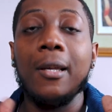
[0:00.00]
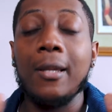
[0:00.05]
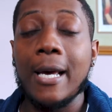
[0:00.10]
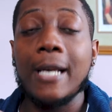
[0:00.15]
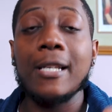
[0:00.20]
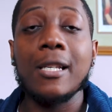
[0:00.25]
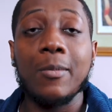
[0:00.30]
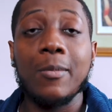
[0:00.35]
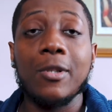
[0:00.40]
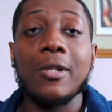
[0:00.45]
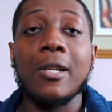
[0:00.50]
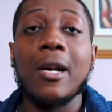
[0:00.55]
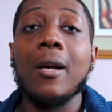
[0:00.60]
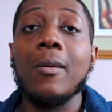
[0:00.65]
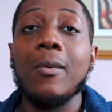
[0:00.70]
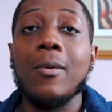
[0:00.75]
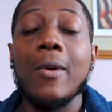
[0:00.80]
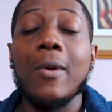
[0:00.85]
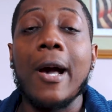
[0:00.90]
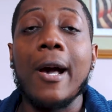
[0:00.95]
That's how much
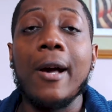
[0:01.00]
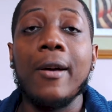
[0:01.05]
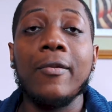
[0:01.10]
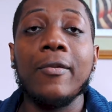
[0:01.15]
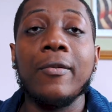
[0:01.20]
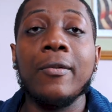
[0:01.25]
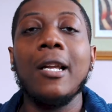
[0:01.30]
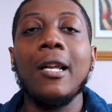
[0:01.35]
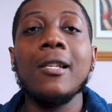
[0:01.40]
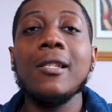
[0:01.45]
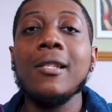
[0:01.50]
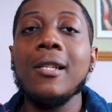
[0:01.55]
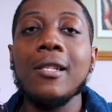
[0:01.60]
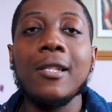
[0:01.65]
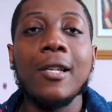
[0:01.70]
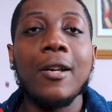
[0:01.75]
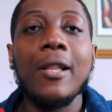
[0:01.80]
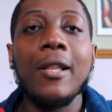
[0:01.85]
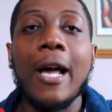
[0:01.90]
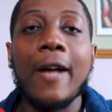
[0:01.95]
time you have. It doesn't
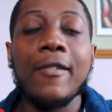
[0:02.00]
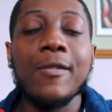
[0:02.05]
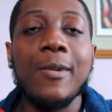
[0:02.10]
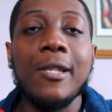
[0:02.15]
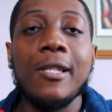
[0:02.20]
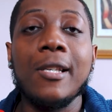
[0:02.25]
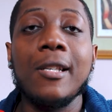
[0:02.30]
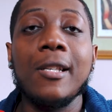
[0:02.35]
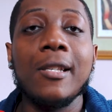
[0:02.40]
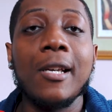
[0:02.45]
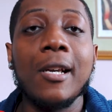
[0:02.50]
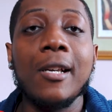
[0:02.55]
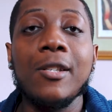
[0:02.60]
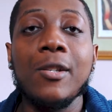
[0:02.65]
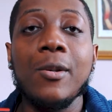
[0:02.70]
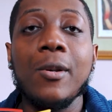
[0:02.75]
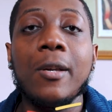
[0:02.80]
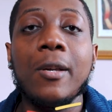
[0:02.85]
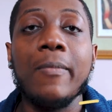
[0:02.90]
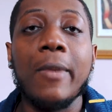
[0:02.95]
necessarily have to be 10
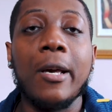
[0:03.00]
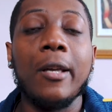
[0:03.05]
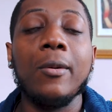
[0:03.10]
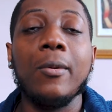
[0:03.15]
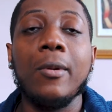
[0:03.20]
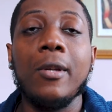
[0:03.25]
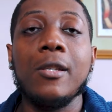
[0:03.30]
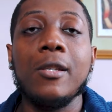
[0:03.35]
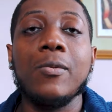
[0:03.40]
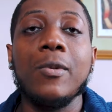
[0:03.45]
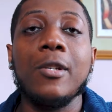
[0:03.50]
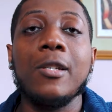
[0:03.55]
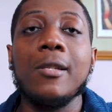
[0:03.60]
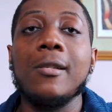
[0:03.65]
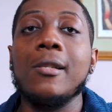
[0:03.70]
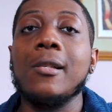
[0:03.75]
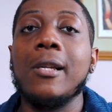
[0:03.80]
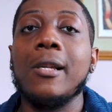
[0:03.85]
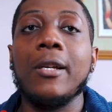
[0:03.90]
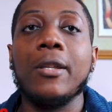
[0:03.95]
seconds. You can manually switch
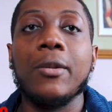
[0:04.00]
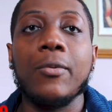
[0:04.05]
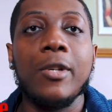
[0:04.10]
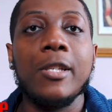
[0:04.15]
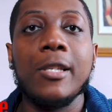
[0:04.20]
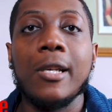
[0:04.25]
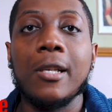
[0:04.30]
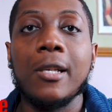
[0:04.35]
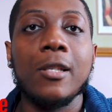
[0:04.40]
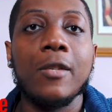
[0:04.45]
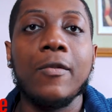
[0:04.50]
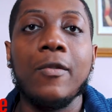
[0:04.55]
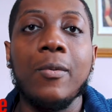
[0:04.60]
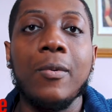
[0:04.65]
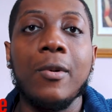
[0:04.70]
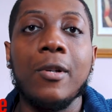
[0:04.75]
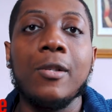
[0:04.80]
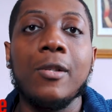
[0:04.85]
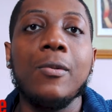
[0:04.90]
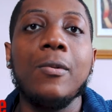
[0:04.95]
it to like 3 seconds if you
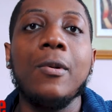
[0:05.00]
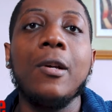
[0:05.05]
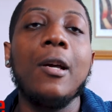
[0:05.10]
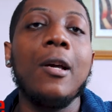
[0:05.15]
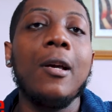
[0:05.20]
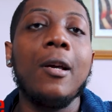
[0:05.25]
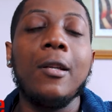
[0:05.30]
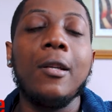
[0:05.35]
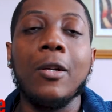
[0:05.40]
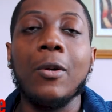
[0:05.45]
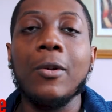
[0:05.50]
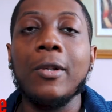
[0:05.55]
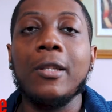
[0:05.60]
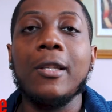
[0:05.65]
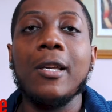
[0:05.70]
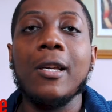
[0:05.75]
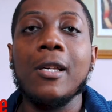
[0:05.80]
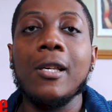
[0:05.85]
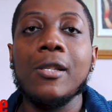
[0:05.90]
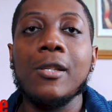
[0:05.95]
want to. The only
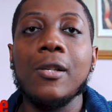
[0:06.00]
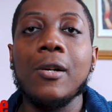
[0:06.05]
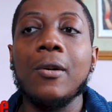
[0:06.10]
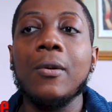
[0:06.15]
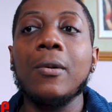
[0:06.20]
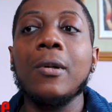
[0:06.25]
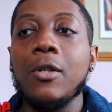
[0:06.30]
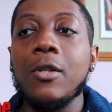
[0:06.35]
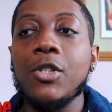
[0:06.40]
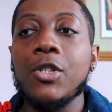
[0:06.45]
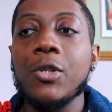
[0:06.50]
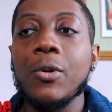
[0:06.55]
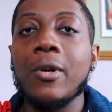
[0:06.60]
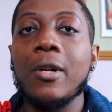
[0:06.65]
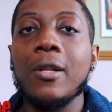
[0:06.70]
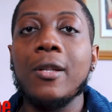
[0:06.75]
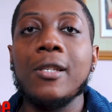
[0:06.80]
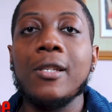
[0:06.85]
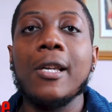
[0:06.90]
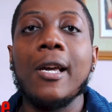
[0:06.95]
thing is though, the
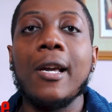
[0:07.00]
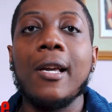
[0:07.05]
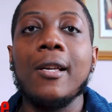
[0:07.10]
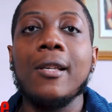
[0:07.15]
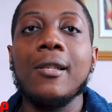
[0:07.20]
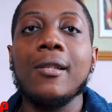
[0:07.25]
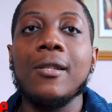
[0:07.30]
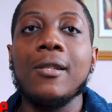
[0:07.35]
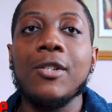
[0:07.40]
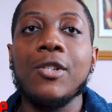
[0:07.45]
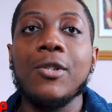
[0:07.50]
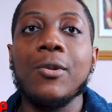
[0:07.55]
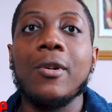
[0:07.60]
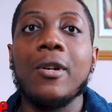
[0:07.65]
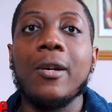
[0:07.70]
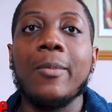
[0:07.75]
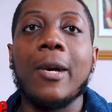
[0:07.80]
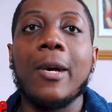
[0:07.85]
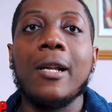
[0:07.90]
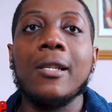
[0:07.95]
shorter the seconds, the
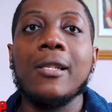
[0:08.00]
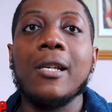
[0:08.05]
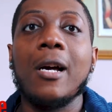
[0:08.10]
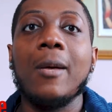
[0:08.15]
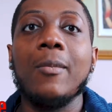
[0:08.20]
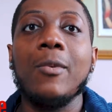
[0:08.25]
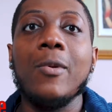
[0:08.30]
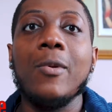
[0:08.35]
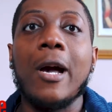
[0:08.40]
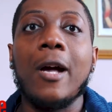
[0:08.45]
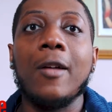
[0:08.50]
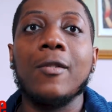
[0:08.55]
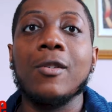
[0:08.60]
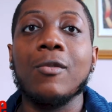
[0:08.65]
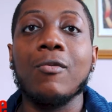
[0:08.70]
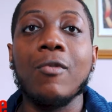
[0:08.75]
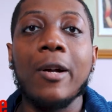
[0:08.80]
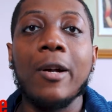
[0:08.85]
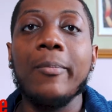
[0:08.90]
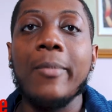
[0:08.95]
shorter amount of time you have
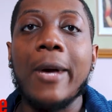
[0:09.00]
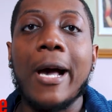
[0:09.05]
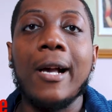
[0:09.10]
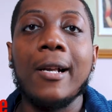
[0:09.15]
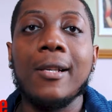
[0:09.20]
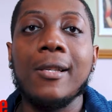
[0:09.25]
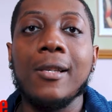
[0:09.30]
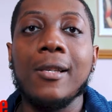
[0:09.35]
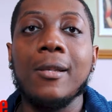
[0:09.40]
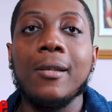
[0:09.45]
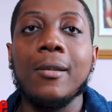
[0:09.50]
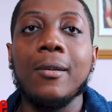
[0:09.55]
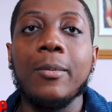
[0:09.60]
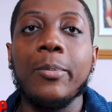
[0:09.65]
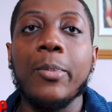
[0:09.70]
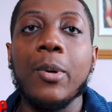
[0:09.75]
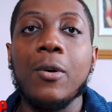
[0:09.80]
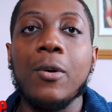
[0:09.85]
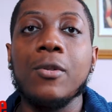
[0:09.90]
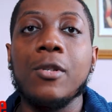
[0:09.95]
to run back to the
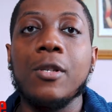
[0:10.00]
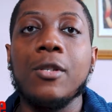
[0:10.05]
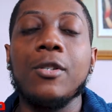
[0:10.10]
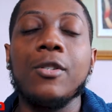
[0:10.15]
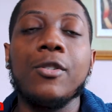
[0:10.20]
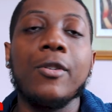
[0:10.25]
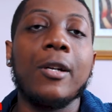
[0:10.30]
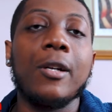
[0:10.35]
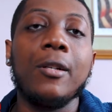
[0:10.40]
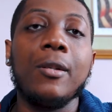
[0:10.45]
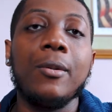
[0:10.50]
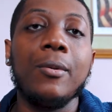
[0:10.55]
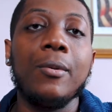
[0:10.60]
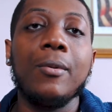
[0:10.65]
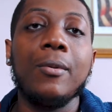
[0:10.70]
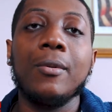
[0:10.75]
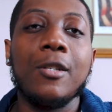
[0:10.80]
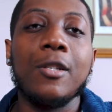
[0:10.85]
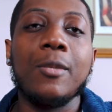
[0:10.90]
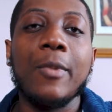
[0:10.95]
pose that you're trying to
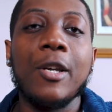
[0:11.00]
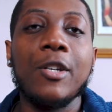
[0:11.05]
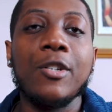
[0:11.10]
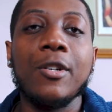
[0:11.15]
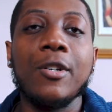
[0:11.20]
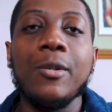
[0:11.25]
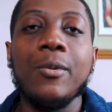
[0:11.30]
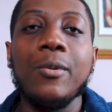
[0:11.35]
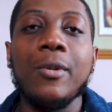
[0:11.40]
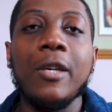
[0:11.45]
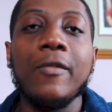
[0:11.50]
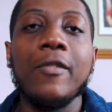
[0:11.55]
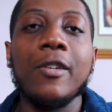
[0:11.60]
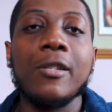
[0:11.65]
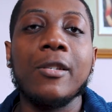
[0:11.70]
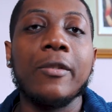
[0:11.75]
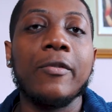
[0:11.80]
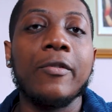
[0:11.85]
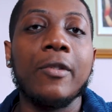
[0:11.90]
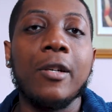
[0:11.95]
do. Just make sure you give
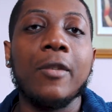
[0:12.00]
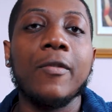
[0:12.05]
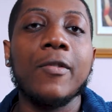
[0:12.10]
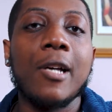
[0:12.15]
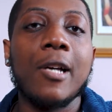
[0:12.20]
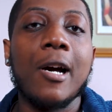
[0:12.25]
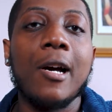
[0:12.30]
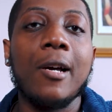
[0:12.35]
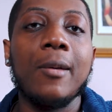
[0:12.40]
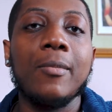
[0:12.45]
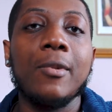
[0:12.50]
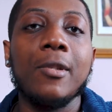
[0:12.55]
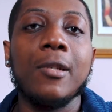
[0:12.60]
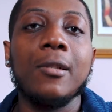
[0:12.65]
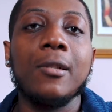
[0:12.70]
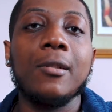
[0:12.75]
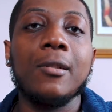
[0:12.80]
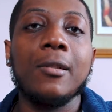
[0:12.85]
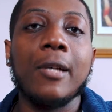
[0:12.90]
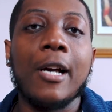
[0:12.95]
yourself enough time
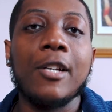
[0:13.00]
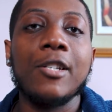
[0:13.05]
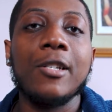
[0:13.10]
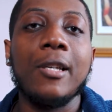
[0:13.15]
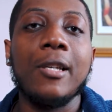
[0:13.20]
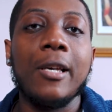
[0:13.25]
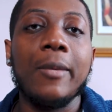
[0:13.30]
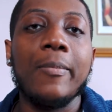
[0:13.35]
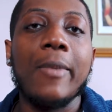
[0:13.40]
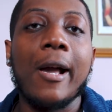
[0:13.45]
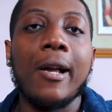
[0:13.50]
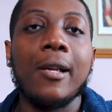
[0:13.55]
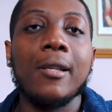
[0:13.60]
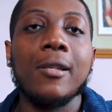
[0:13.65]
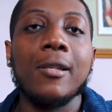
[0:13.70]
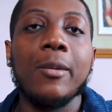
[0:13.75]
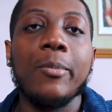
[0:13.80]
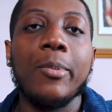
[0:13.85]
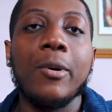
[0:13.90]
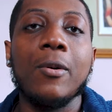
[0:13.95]
to actually get back
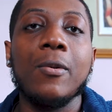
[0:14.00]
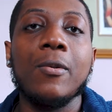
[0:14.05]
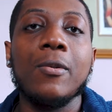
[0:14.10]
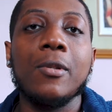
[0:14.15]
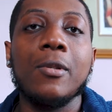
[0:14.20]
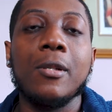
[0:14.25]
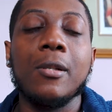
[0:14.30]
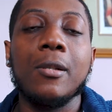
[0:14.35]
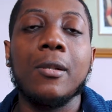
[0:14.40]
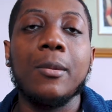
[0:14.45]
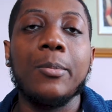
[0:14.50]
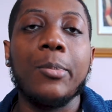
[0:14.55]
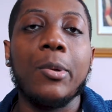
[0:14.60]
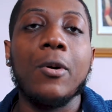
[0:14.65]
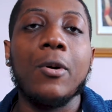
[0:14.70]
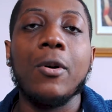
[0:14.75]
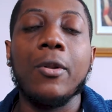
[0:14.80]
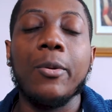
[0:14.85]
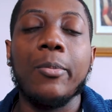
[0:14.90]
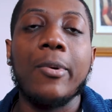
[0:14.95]
into the pose and
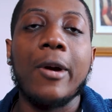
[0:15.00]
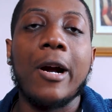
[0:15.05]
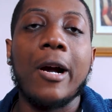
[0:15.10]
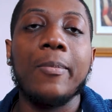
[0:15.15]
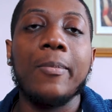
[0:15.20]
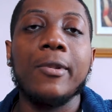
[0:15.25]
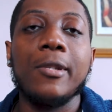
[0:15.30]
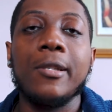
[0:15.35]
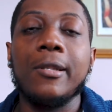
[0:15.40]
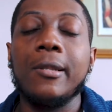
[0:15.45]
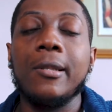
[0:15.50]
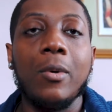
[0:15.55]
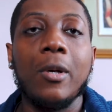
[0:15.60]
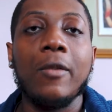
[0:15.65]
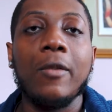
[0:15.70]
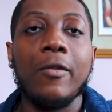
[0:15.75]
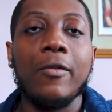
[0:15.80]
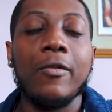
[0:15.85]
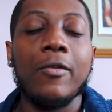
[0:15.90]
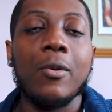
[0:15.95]
put all the props in
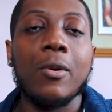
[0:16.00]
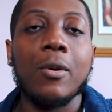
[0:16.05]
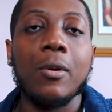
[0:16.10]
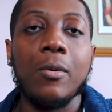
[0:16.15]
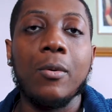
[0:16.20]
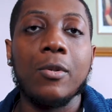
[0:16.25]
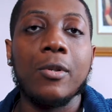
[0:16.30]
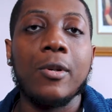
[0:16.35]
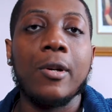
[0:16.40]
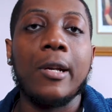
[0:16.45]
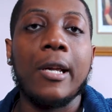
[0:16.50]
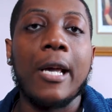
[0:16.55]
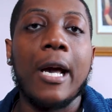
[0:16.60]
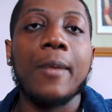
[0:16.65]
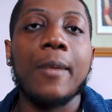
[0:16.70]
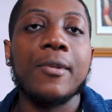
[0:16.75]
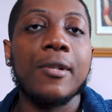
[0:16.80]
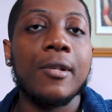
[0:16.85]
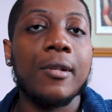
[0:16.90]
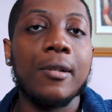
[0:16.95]
whatever photo you was trying to
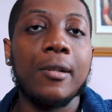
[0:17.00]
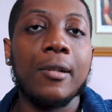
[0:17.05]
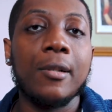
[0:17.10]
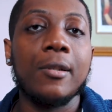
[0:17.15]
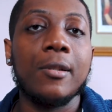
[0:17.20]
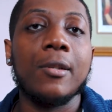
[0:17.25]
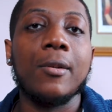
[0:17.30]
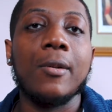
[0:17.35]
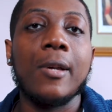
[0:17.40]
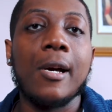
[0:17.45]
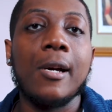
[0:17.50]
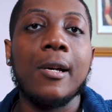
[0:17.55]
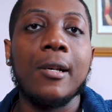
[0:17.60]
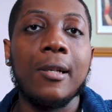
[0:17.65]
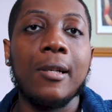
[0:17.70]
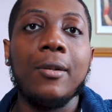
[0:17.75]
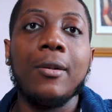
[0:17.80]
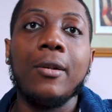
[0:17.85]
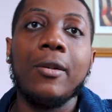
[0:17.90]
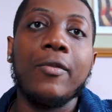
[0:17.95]
capture, so
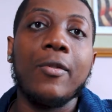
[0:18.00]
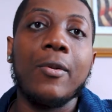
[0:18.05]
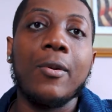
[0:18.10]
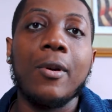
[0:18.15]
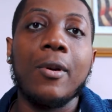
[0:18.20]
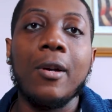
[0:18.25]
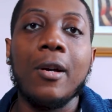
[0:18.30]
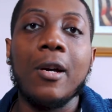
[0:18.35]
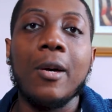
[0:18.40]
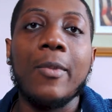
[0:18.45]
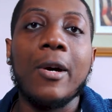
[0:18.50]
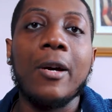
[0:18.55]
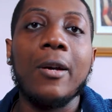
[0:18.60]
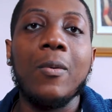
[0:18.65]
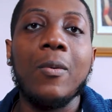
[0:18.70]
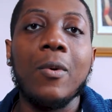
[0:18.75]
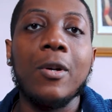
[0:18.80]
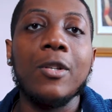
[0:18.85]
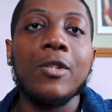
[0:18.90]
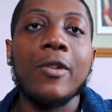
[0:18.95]
that, you know, your photo could come out
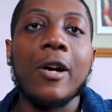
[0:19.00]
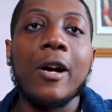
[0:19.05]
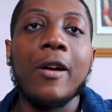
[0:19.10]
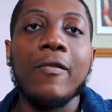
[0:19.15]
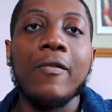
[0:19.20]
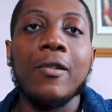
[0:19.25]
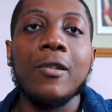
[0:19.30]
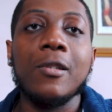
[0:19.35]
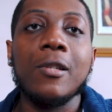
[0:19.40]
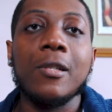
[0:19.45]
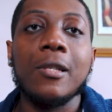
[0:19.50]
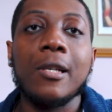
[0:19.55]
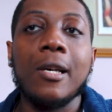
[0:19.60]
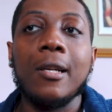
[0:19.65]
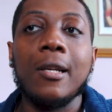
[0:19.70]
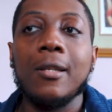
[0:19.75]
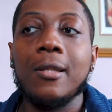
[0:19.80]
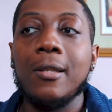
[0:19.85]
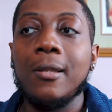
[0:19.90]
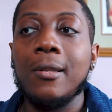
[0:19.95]
in 1 try versus
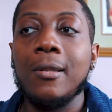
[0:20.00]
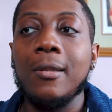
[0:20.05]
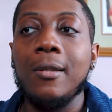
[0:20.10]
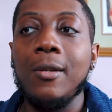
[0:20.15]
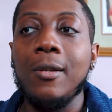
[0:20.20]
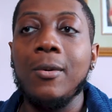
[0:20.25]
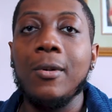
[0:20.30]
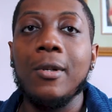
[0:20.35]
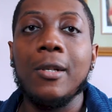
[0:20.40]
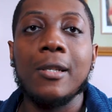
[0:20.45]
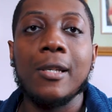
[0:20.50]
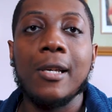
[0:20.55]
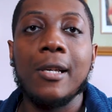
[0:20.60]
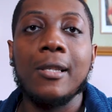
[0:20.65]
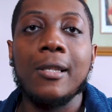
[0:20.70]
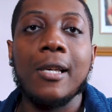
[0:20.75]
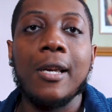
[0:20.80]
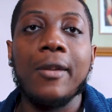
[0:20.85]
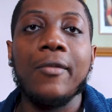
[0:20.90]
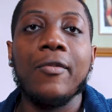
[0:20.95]
like doing this
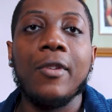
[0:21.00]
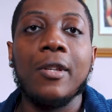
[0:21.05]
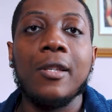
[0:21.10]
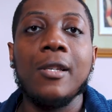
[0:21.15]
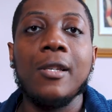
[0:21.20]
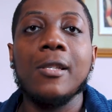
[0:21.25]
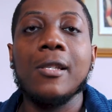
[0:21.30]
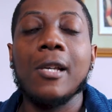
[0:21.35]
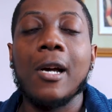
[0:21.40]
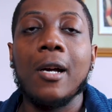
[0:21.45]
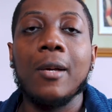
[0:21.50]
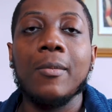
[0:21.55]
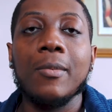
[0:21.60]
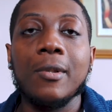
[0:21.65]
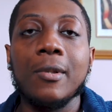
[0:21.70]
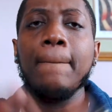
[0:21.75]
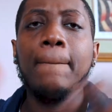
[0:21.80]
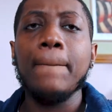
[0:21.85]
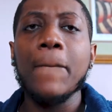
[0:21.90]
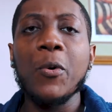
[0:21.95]
like 10-15 times.